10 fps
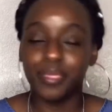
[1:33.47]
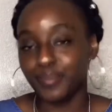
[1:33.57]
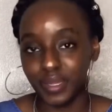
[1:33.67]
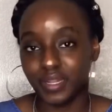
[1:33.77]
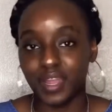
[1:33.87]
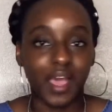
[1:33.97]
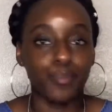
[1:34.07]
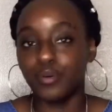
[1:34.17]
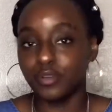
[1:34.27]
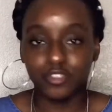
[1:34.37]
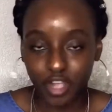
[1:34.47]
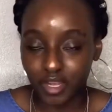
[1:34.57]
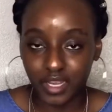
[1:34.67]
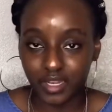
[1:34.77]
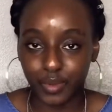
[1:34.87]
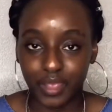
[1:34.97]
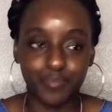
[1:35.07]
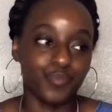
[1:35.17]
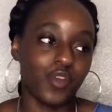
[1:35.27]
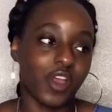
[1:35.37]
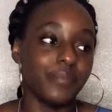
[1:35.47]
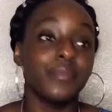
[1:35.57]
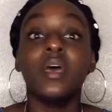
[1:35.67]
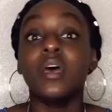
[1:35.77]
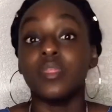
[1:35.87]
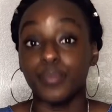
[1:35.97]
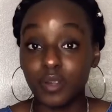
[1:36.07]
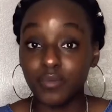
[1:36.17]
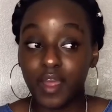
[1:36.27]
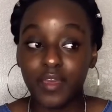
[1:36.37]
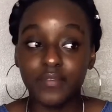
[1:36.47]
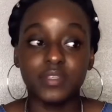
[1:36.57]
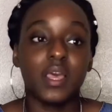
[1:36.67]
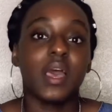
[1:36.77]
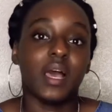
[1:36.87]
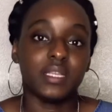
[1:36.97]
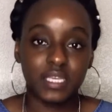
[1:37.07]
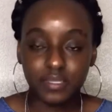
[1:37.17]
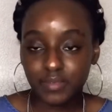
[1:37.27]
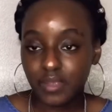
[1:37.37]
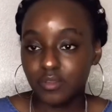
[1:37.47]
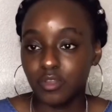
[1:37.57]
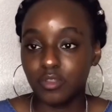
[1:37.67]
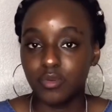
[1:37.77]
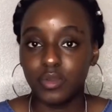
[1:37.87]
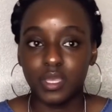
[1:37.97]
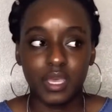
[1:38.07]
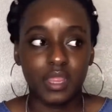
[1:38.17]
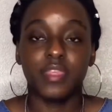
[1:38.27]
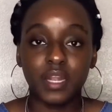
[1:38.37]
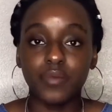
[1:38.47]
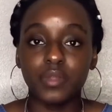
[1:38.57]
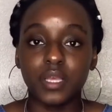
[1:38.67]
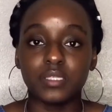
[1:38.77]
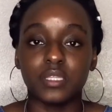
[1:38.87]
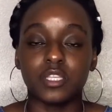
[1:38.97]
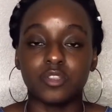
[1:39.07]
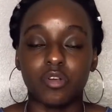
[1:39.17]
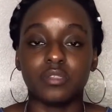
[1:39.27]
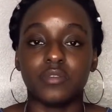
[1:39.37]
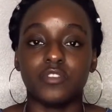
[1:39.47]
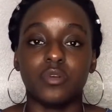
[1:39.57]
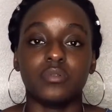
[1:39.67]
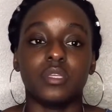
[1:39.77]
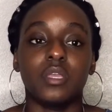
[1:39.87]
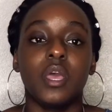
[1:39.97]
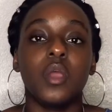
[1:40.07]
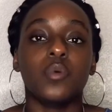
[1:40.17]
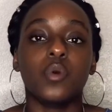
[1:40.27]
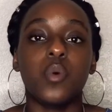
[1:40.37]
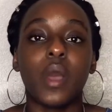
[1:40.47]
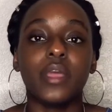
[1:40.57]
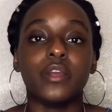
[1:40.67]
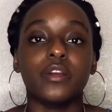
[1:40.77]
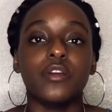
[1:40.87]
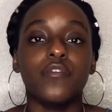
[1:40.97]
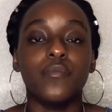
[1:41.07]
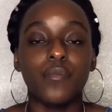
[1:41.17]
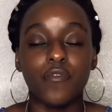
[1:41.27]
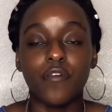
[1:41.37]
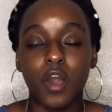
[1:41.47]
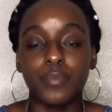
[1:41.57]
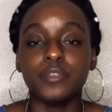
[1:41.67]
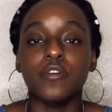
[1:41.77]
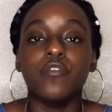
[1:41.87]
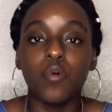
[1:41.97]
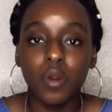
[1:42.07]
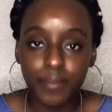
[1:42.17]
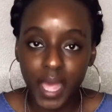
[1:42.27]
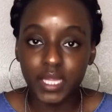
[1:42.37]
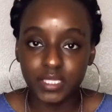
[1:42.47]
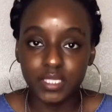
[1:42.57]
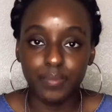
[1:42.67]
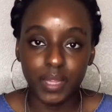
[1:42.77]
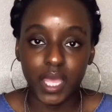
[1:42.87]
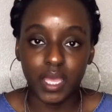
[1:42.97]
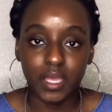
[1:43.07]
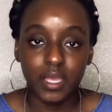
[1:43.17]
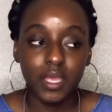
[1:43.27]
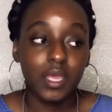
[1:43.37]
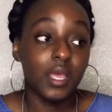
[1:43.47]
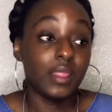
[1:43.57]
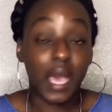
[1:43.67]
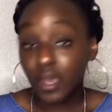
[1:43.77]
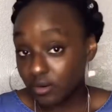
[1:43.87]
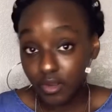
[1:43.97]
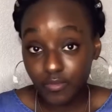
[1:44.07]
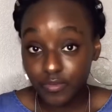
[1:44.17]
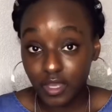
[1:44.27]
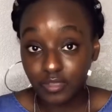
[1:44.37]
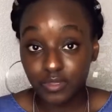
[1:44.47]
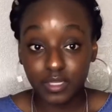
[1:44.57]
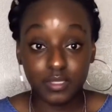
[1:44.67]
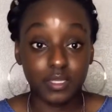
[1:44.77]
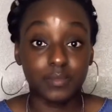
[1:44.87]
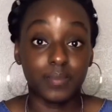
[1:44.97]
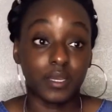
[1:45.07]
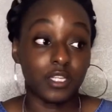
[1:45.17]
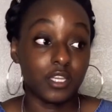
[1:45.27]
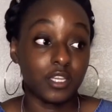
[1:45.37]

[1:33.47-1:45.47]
but I pushed on anyway, right? The book arrives, I take some time to look through it. Then I realized that the songs I've chosen require up to 4 mallets to play. Now, I don't know if you guys realize this, but,